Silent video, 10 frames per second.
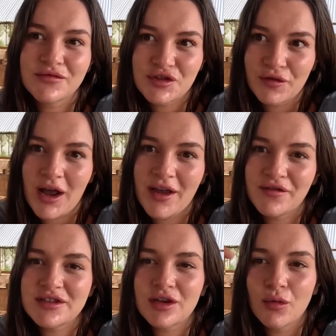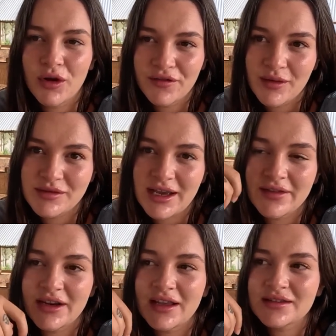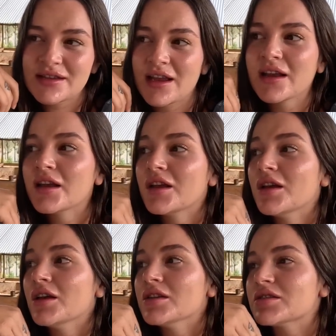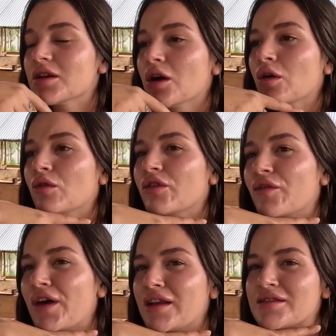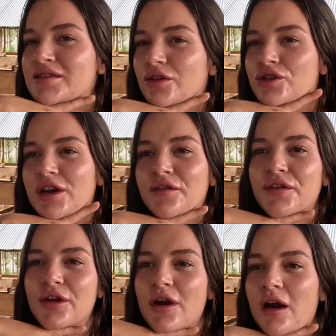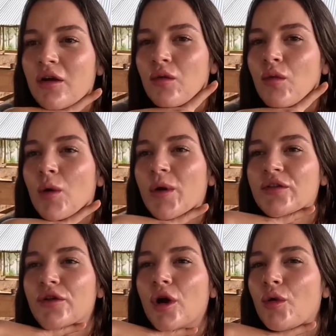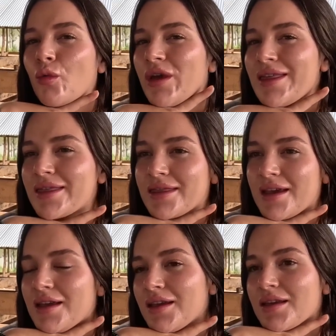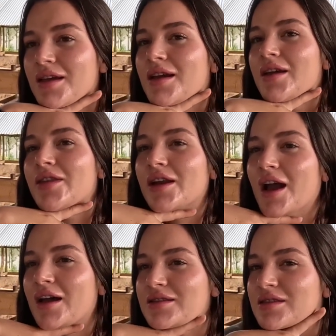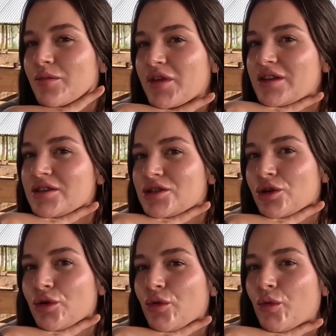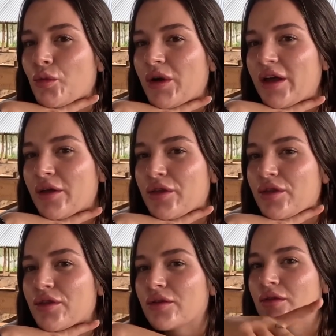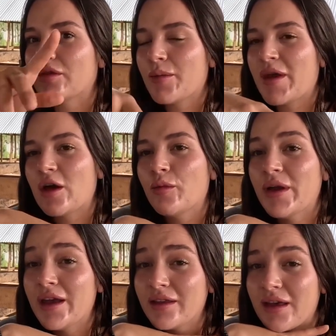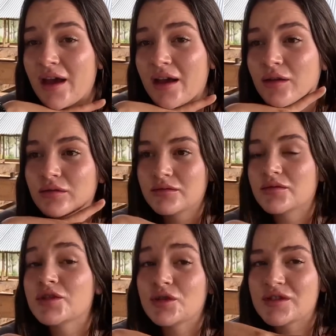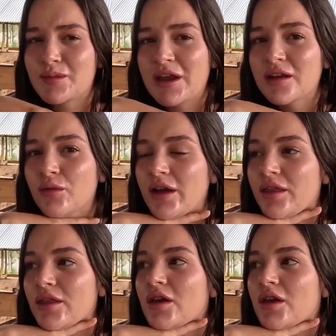survived, so one of them died the next day. So the vet is still trying to figure out what went wrong. We think that it has something to do with the male pig that she was mated with